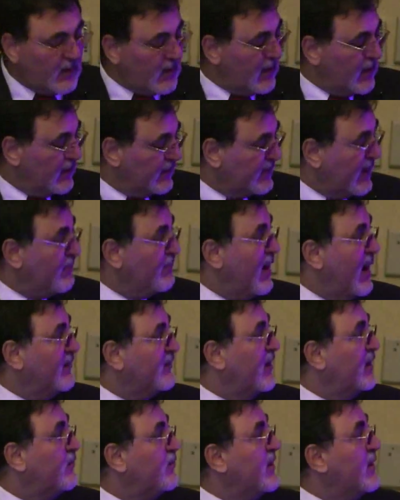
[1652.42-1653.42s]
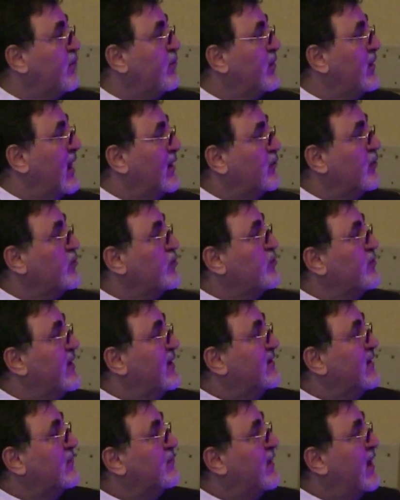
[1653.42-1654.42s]
Some other people, I don't use
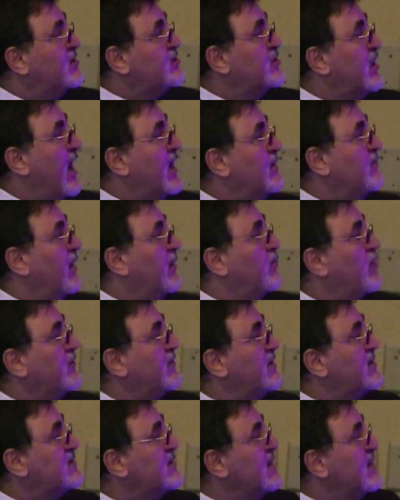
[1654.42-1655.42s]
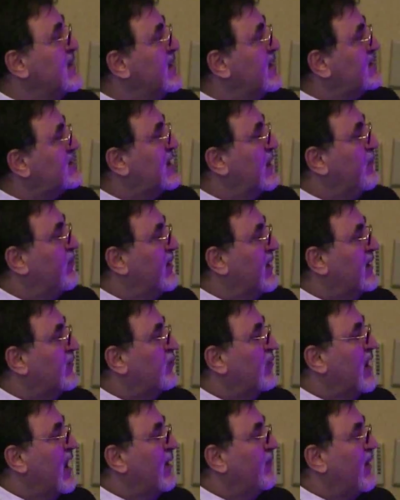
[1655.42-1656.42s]
that much, animal models. Simply, it will
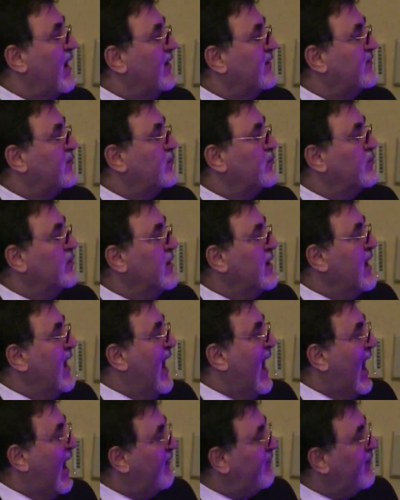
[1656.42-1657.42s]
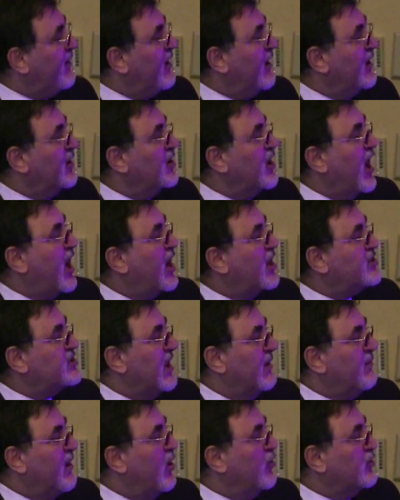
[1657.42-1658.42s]
help us to have large
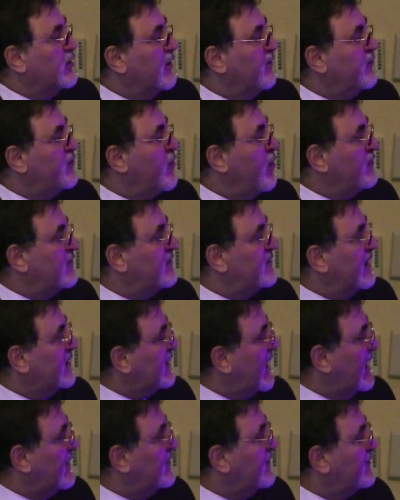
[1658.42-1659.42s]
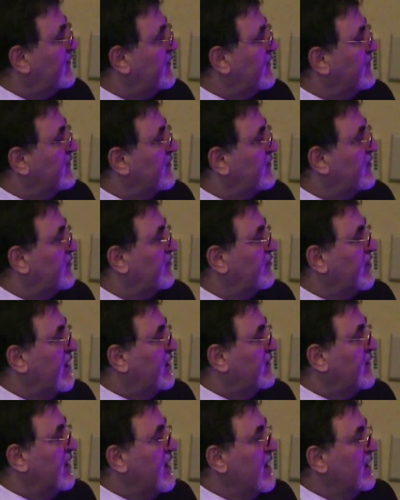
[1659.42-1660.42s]
amount of doses that can dissociate
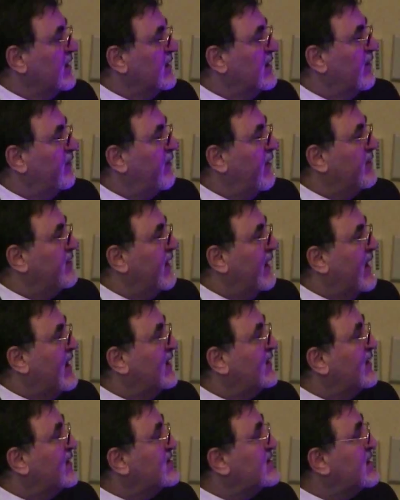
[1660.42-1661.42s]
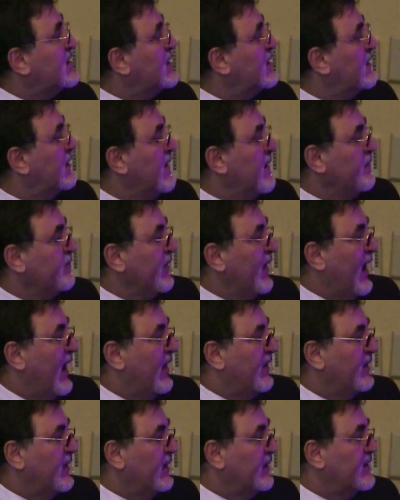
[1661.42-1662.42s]
different kinetics here. And
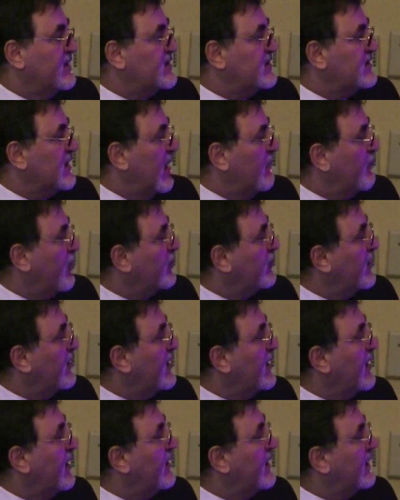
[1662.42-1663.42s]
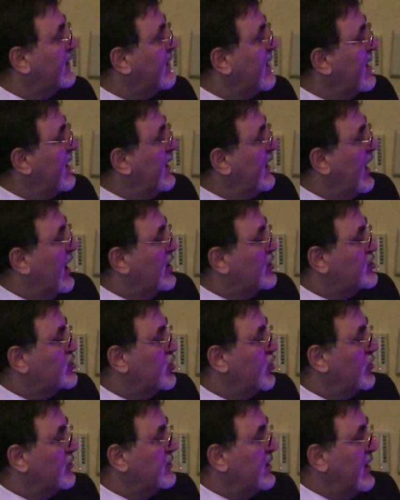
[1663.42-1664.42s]
this is a model here that
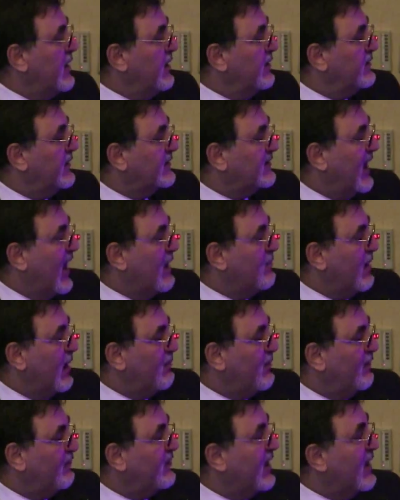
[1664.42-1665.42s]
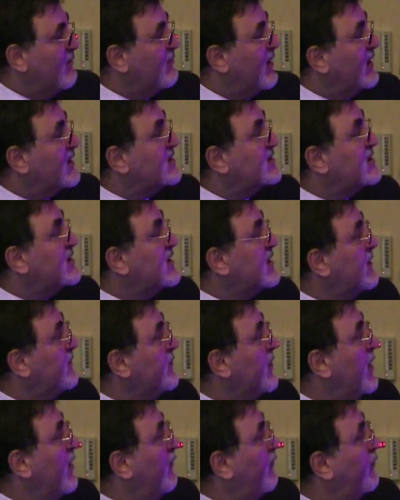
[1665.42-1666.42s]
showed the time above the MIC
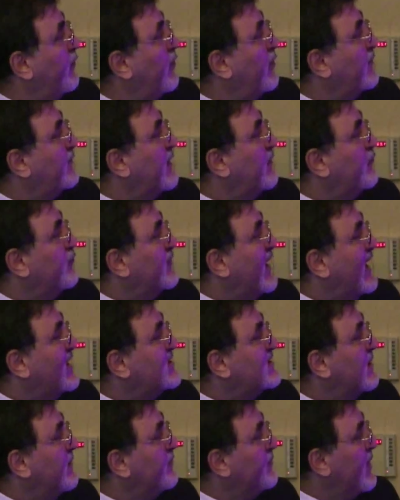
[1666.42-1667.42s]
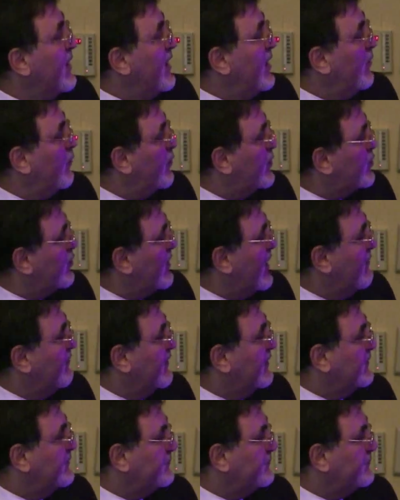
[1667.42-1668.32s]
for cefotaxime when you give it